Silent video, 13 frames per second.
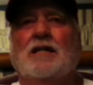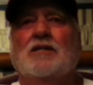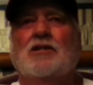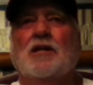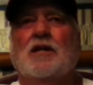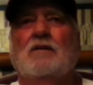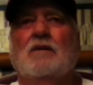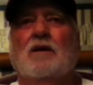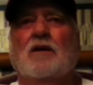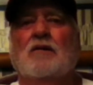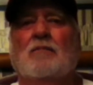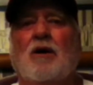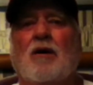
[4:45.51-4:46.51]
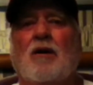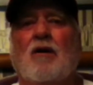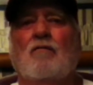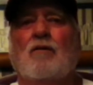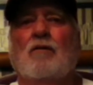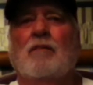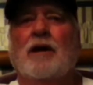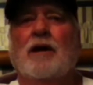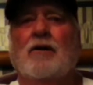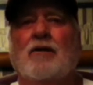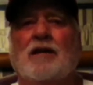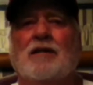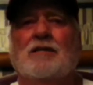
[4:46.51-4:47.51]
and she'd look them all over and make
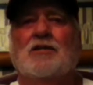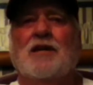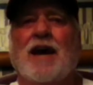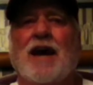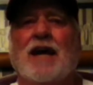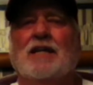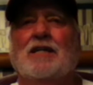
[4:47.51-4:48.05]
her a little stack,